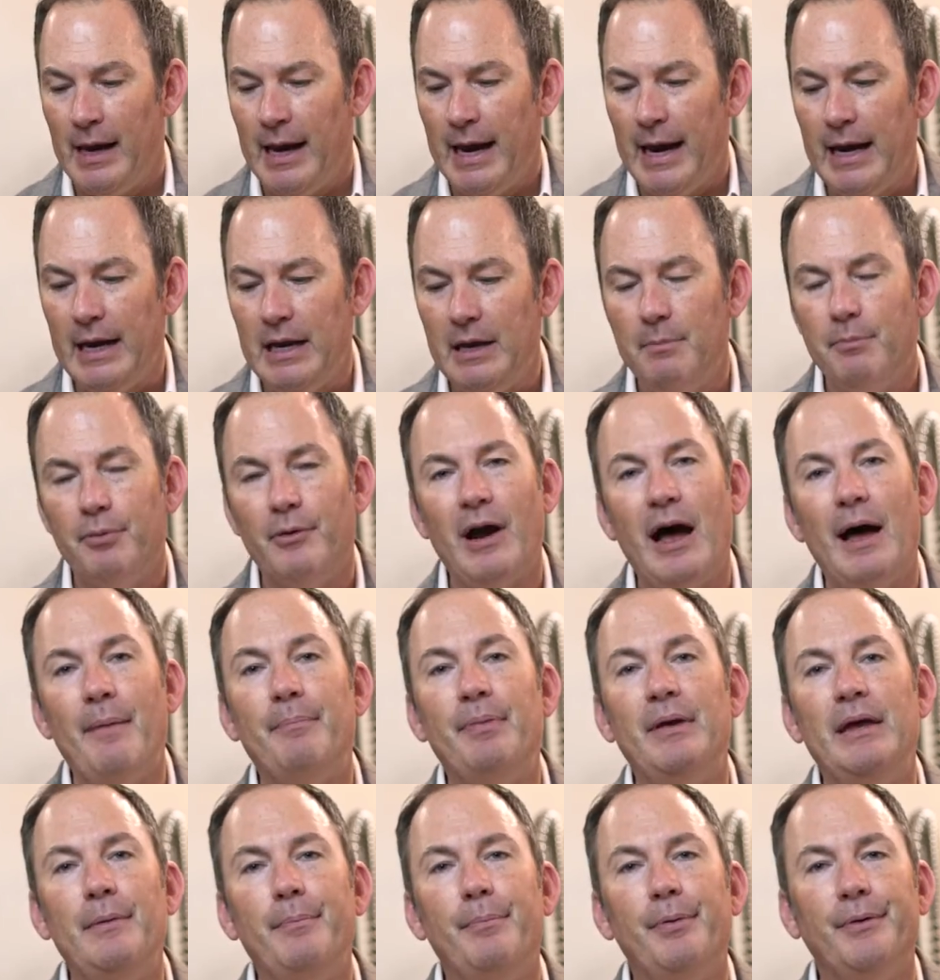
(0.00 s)
and he brought
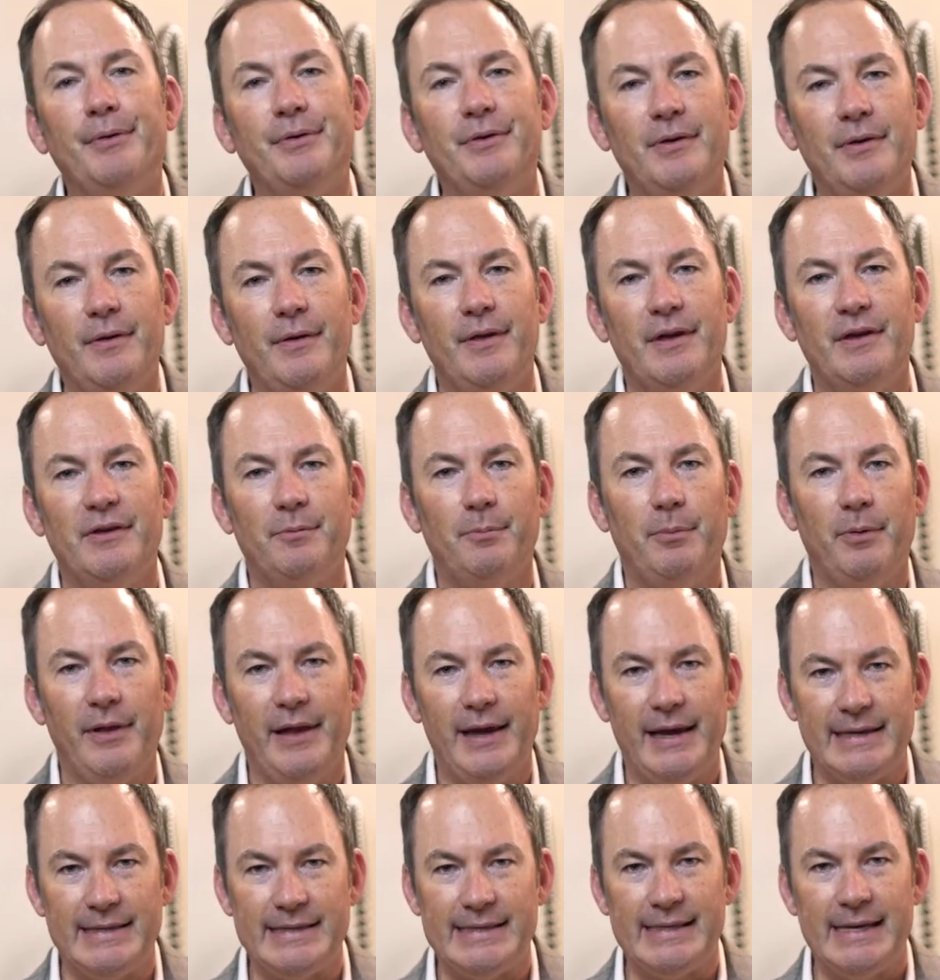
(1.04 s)
people to this
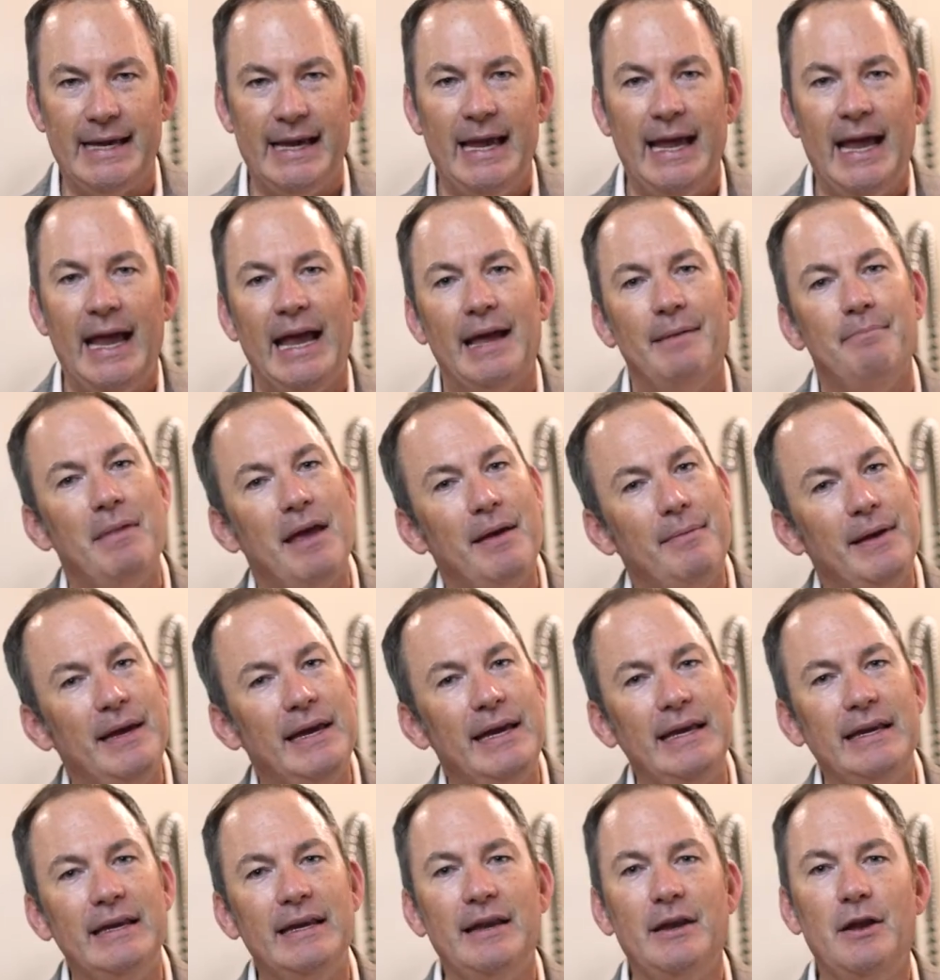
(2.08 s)
place. And maybe
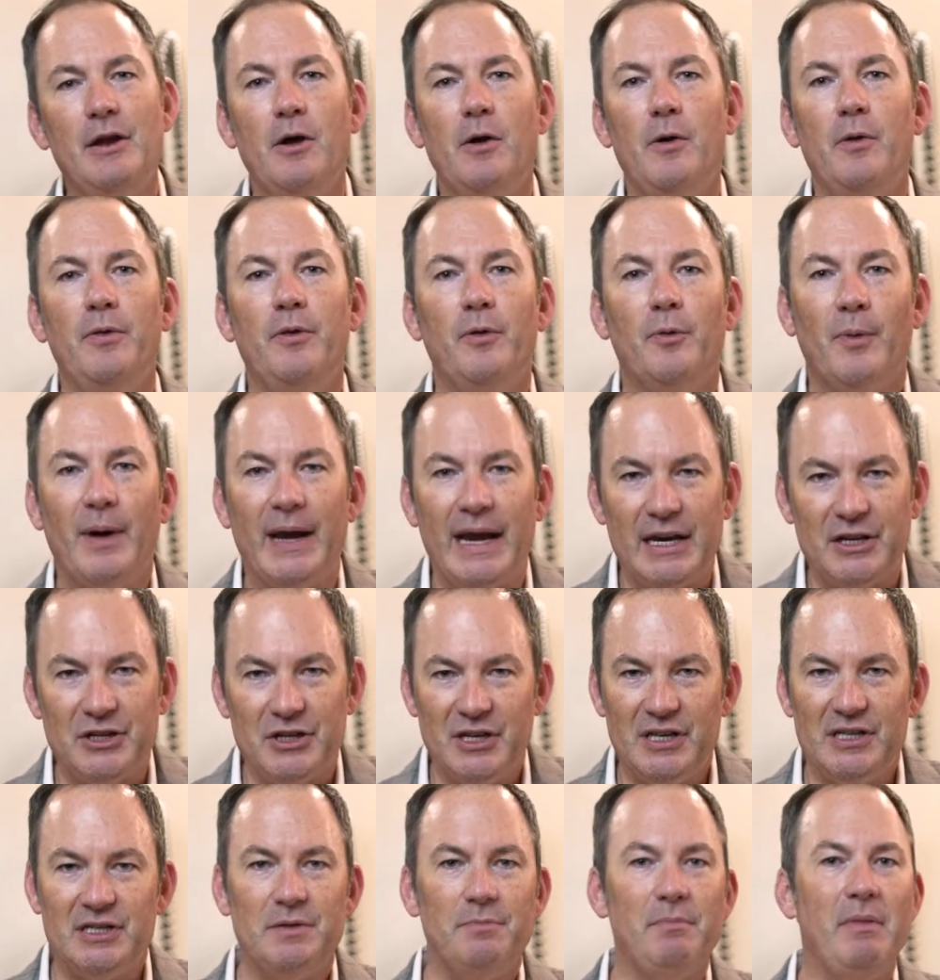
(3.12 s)
he didn't own the
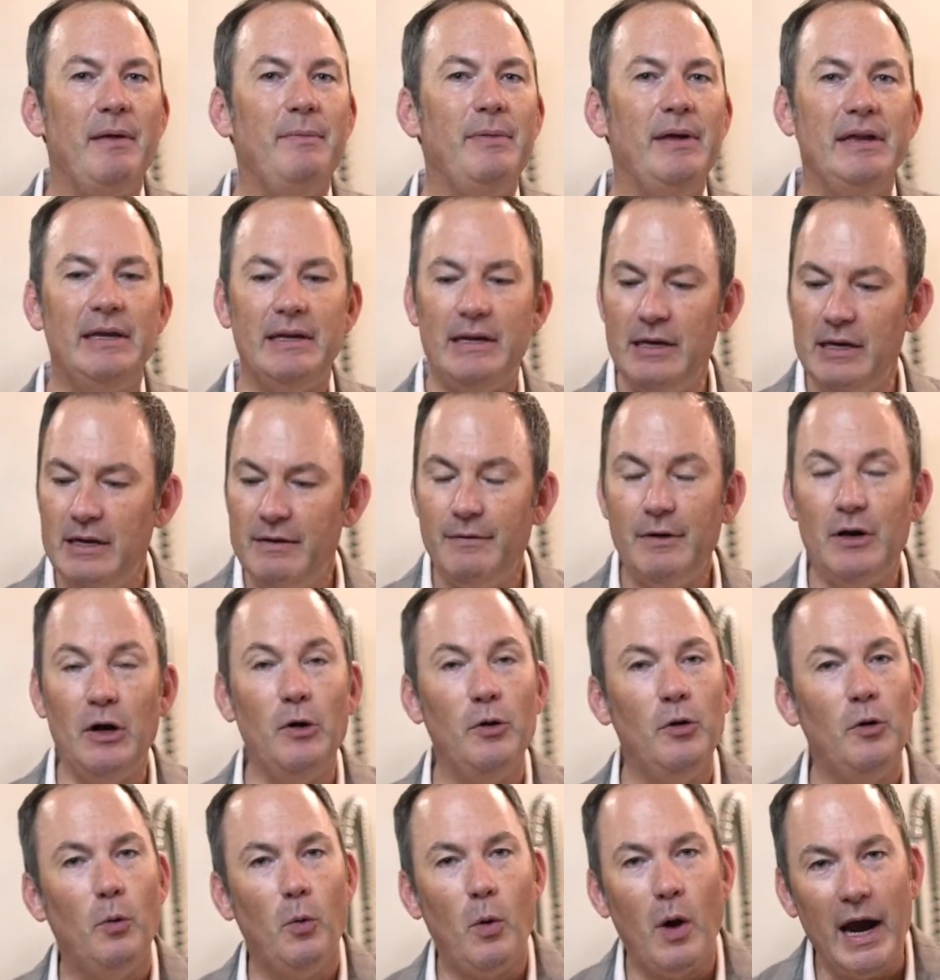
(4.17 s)
ranches and maybe he didn't even
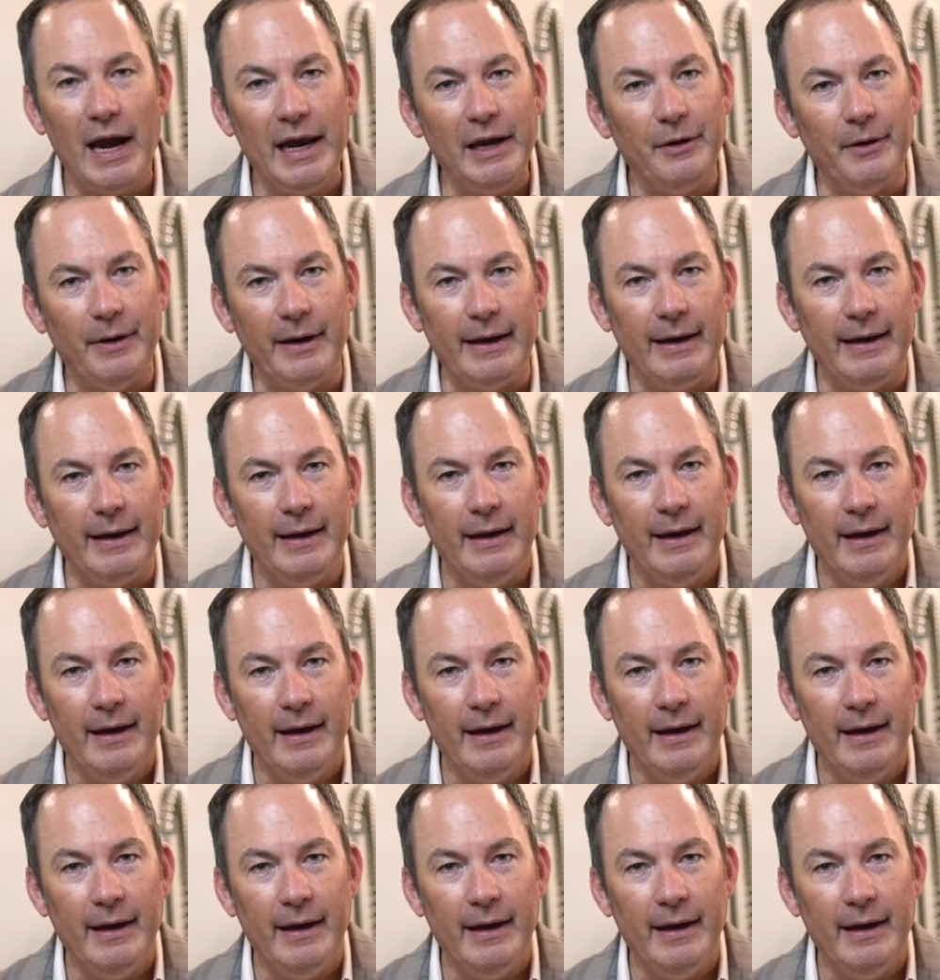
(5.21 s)
own a winery.